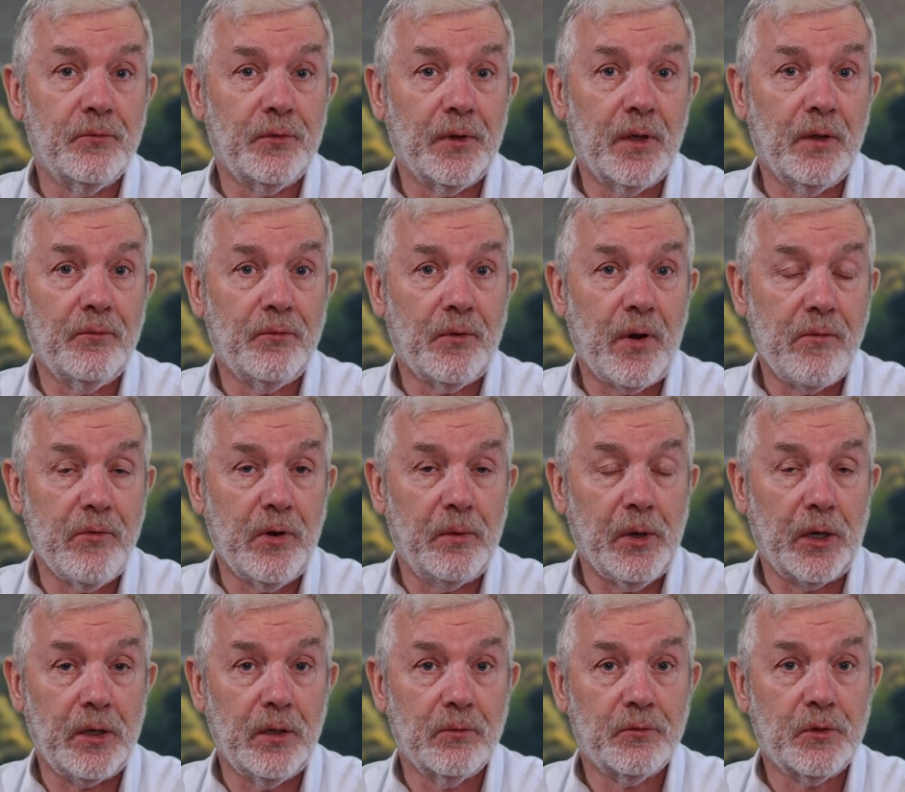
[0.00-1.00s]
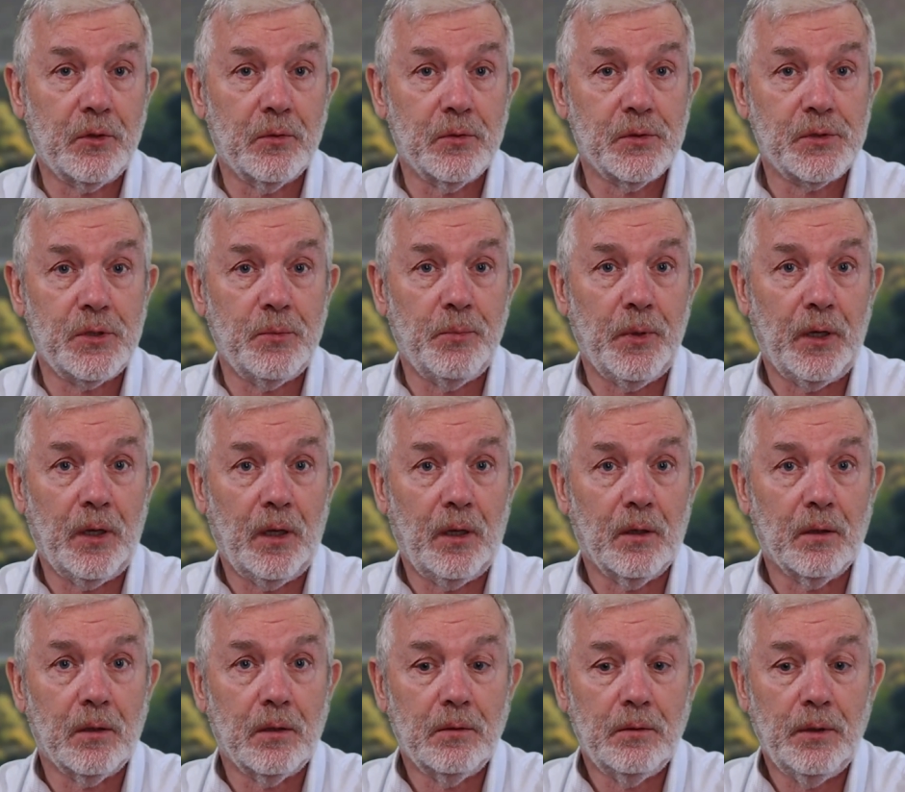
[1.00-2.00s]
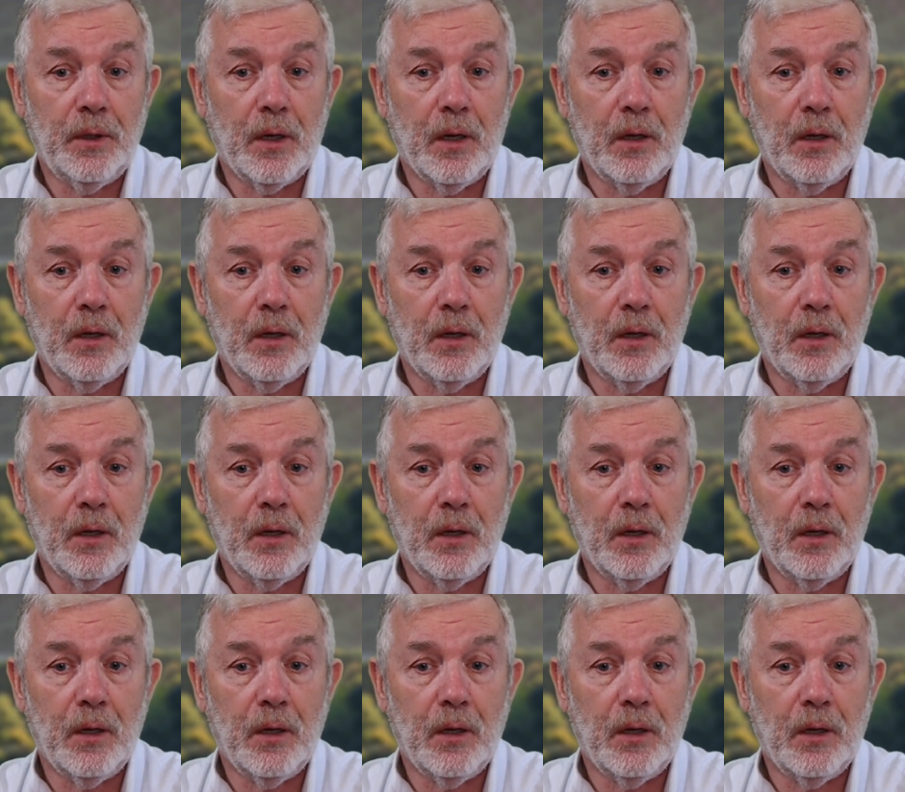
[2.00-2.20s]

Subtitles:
for everybody, of course, depending on,